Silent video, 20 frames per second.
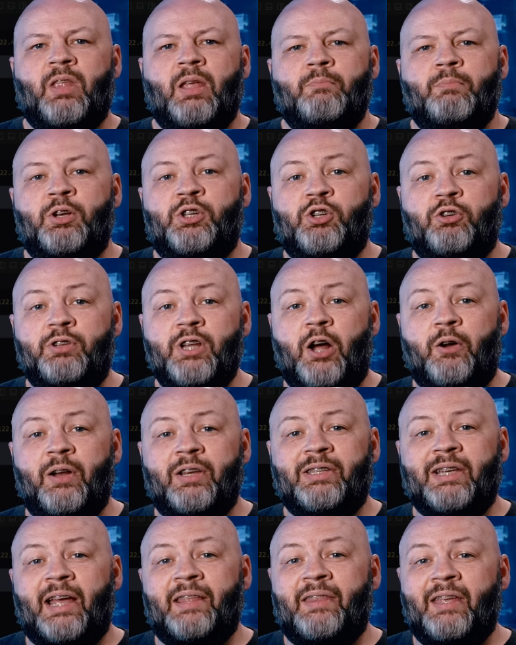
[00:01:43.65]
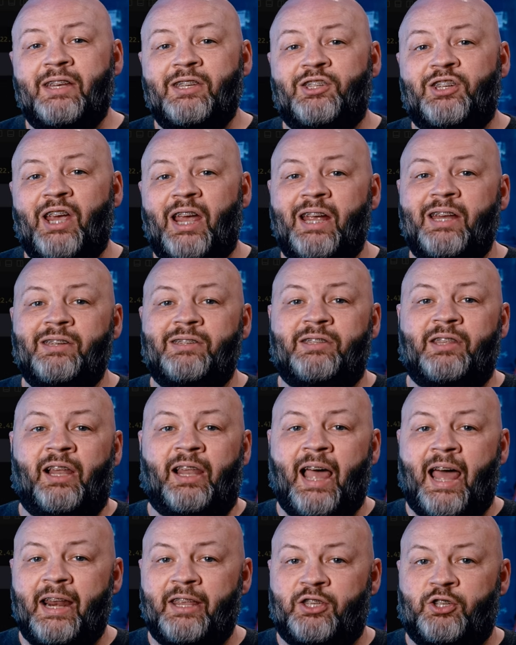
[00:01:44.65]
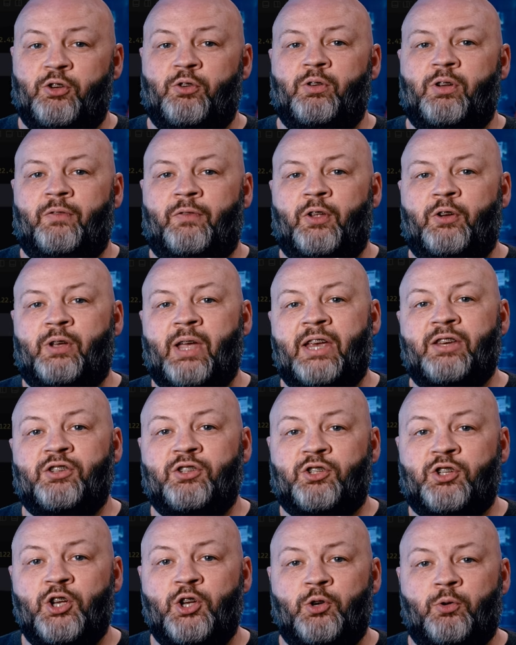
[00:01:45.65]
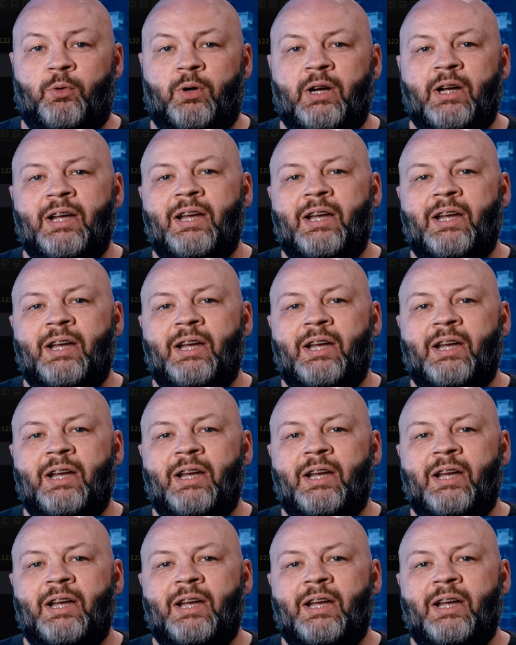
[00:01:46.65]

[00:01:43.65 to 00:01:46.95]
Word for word: But you'll notice I then changed the latitude of location two